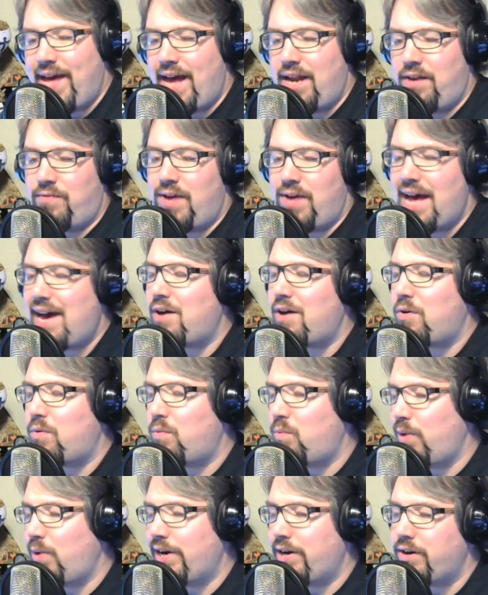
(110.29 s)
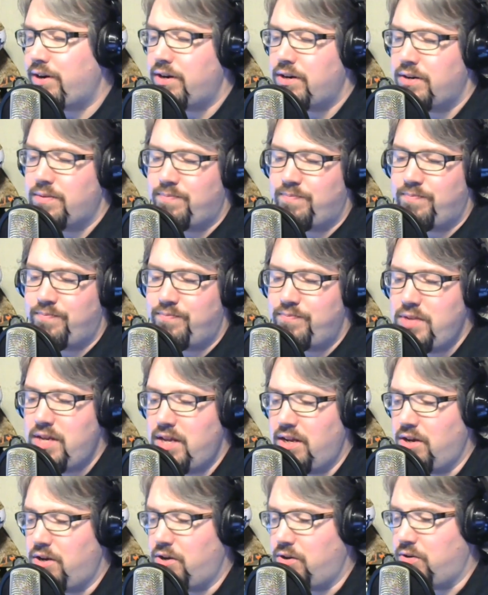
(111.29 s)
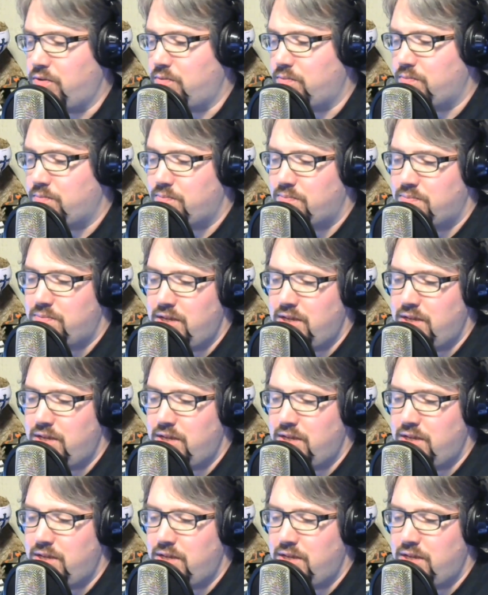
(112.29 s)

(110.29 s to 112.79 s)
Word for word: that of how we're, you know,